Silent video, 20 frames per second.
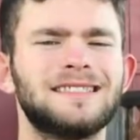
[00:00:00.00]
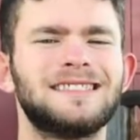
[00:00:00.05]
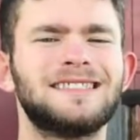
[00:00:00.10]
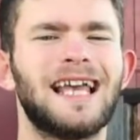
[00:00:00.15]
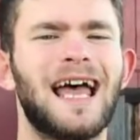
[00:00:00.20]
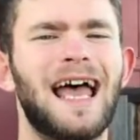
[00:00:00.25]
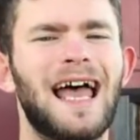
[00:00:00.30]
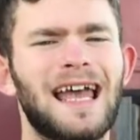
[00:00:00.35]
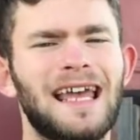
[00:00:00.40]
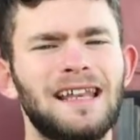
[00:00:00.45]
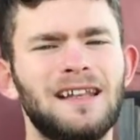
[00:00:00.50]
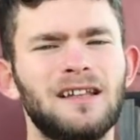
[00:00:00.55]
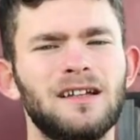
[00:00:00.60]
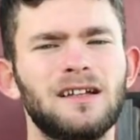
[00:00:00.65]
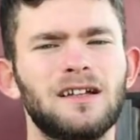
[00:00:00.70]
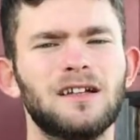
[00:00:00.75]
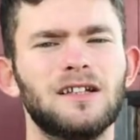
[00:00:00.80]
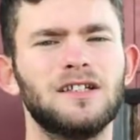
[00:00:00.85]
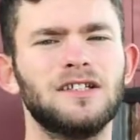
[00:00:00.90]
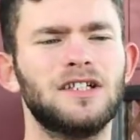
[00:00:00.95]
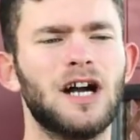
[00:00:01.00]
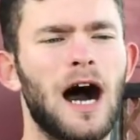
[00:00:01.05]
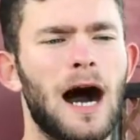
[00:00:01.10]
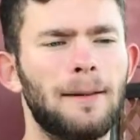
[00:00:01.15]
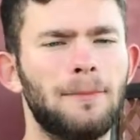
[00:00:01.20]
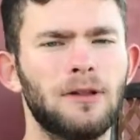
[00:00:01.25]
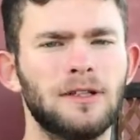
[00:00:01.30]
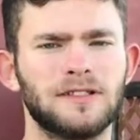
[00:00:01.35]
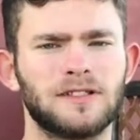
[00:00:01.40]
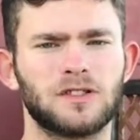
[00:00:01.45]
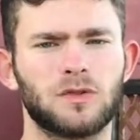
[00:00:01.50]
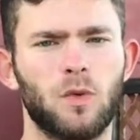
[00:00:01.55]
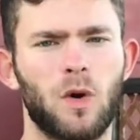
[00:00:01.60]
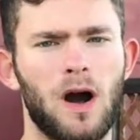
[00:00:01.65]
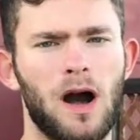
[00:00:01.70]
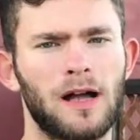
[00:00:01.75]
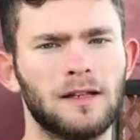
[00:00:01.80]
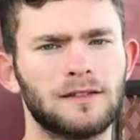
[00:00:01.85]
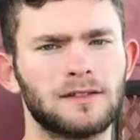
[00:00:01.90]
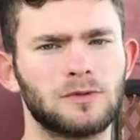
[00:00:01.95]
10 goblet
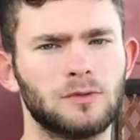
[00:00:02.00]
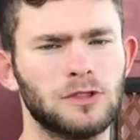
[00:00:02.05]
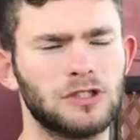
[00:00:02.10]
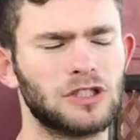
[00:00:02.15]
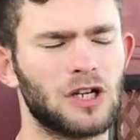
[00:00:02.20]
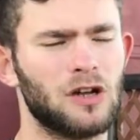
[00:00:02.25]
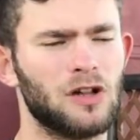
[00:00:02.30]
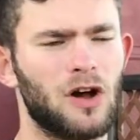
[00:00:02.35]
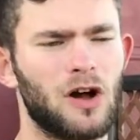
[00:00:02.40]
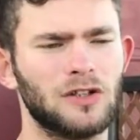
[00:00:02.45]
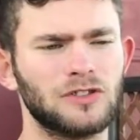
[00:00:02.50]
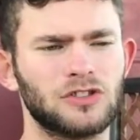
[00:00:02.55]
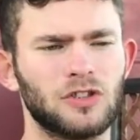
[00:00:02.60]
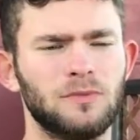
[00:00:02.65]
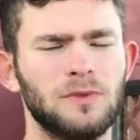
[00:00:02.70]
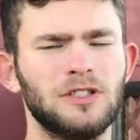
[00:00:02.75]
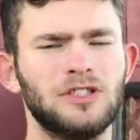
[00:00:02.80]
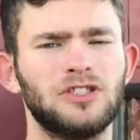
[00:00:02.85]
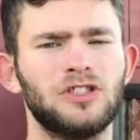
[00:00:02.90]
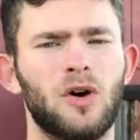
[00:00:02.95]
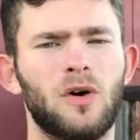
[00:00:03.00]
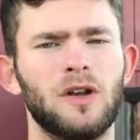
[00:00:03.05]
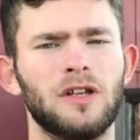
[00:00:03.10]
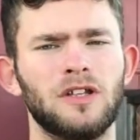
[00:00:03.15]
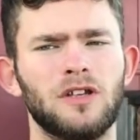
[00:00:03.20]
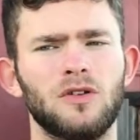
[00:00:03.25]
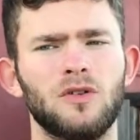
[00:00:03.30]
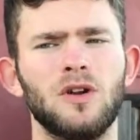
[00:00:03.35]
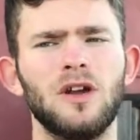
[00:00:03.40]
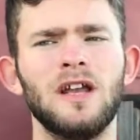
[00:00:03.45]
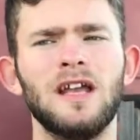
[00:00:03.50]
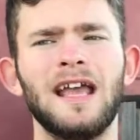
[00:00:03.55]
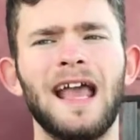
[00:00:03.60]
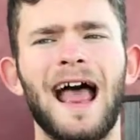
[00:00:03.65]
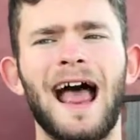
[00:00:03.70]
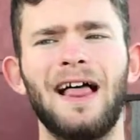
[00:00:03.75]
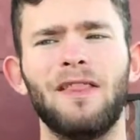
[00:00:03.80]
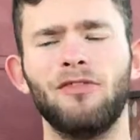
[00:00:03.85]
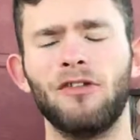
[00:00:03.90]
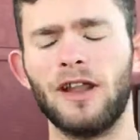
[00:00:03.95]
squats, which I'll also be showing you.
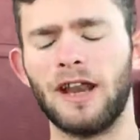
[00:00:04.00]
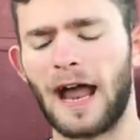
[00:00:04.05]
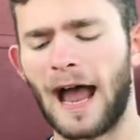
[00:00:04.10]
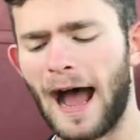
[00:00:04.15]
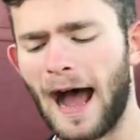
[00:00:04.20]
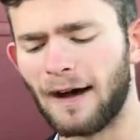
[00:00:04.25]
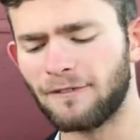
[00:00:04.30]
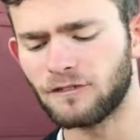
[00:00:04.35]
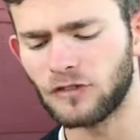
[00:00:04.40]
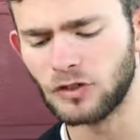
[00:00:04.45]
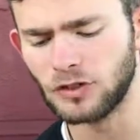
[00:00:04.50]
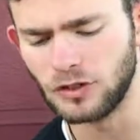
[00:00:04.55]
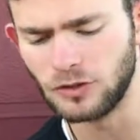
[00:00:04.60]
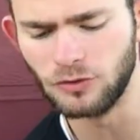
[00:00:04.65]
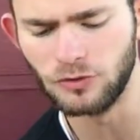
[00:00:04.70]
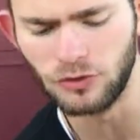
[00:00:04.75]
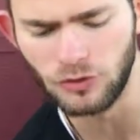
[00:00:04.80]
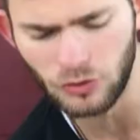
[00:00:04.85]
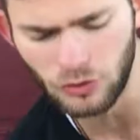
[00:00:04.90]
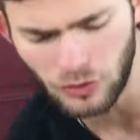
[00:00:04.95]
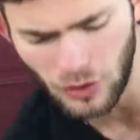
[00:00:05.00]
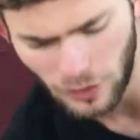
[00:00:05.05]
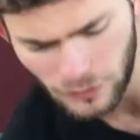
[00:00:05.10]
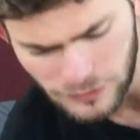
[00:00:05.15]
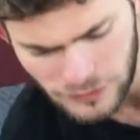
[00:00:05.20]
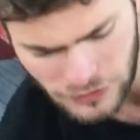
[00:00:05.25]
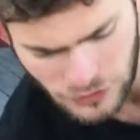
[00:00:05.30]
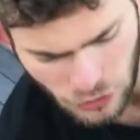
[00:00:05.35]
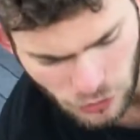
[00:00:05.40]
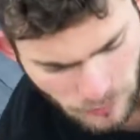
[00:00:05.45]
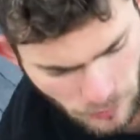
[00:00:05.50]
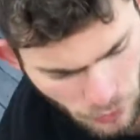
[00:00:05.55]
And then after you do those 2